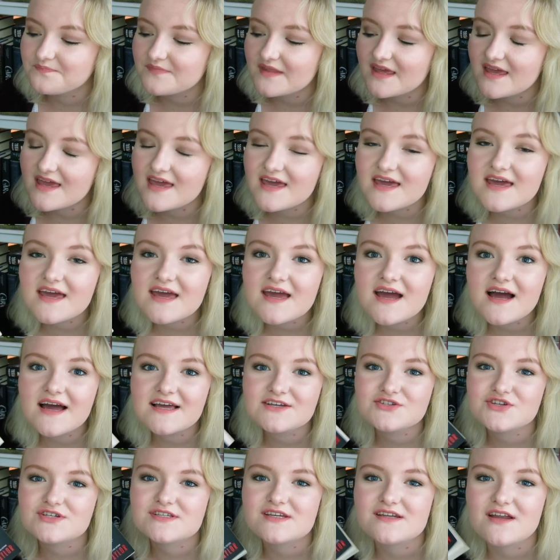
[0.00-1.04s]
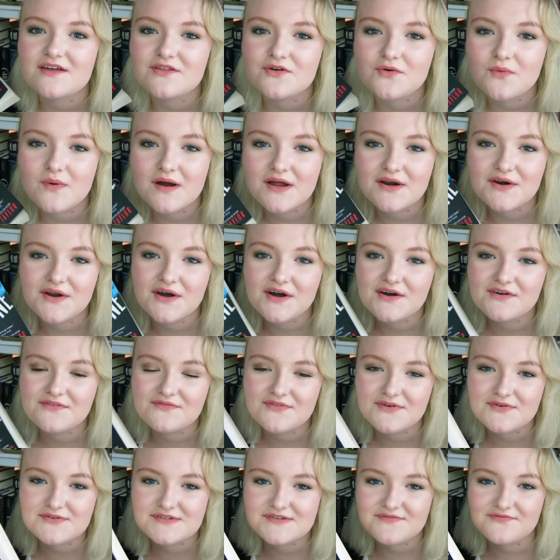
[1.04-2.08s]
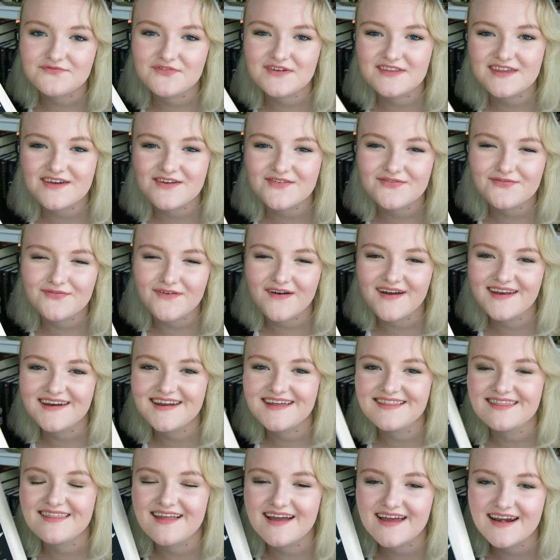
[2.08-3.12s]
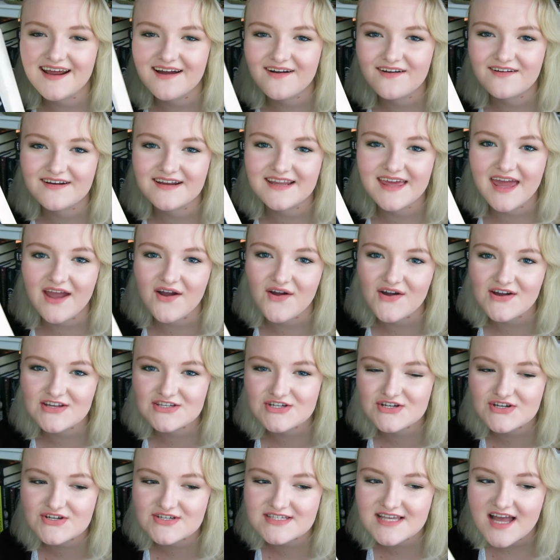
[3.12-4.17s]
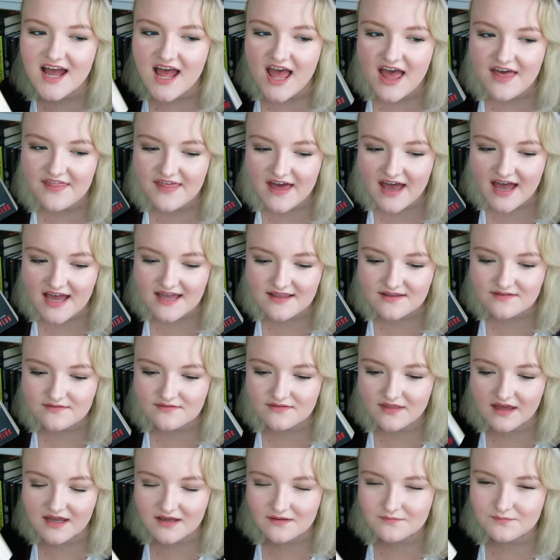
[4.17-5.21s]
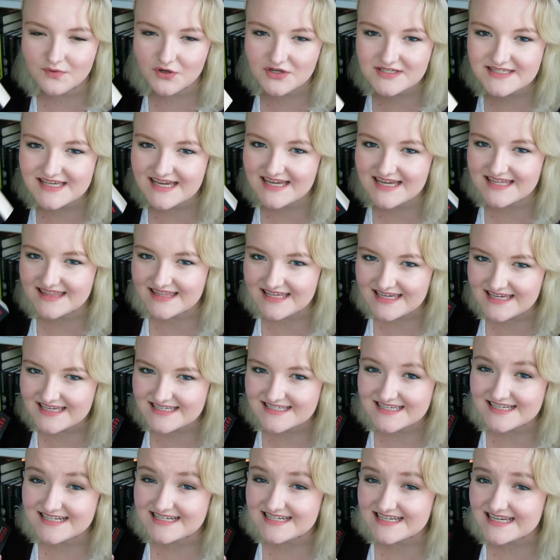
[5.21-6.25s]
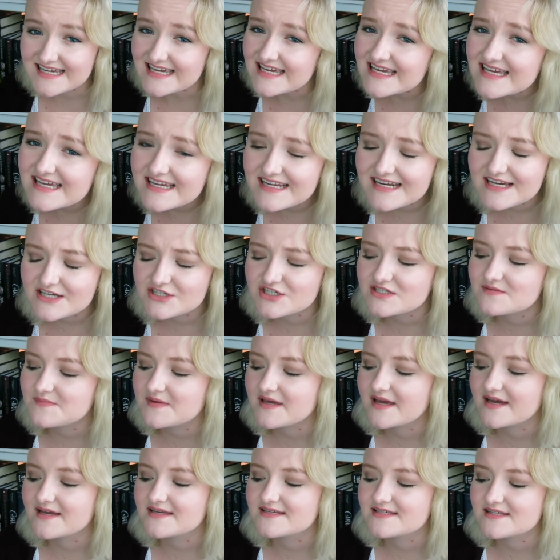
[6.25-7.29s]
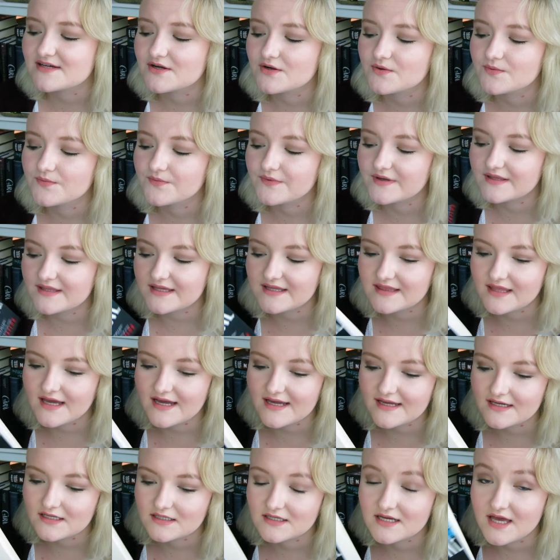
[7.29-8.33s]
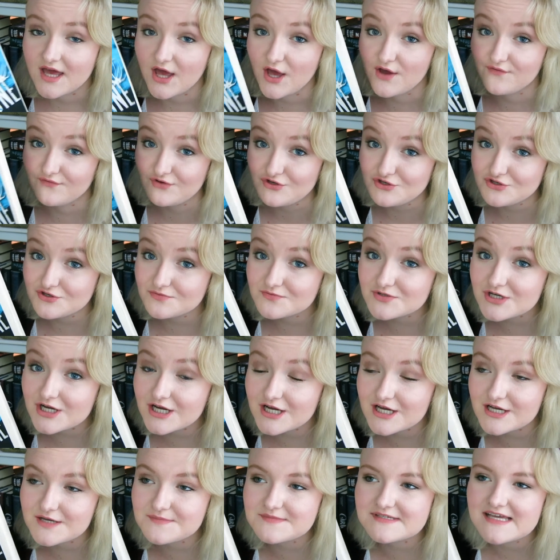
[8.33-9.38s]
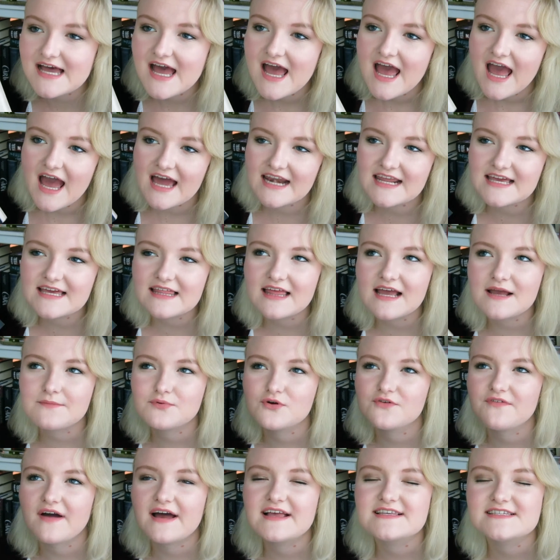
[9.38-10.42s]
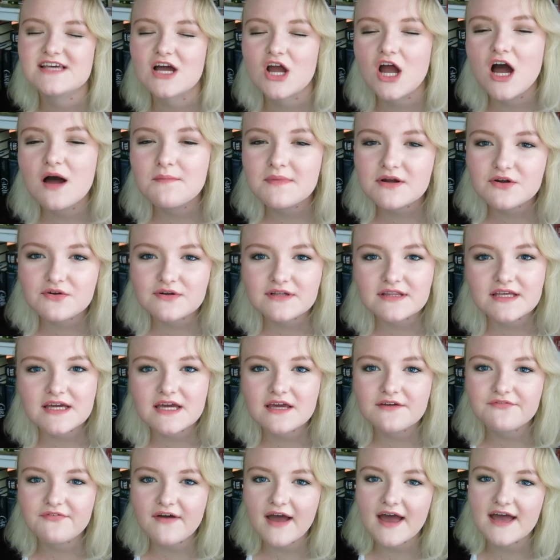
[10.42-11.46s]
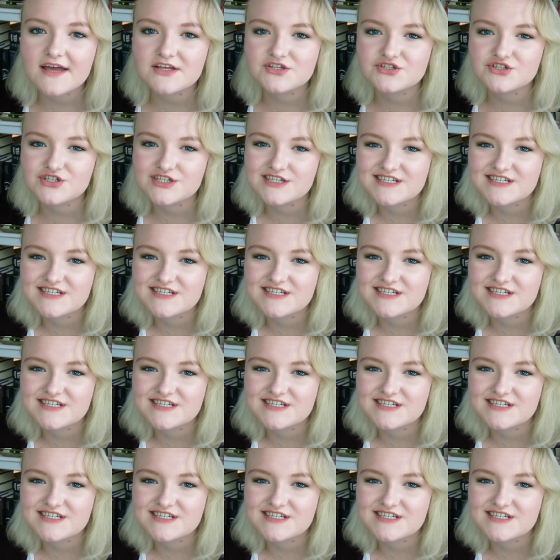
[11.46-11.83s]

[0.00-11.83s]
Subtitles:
He is just another one of those really fun, lighthearted characters that books like these need, just because they're really heavy sometimes, and he provides that comic relief, and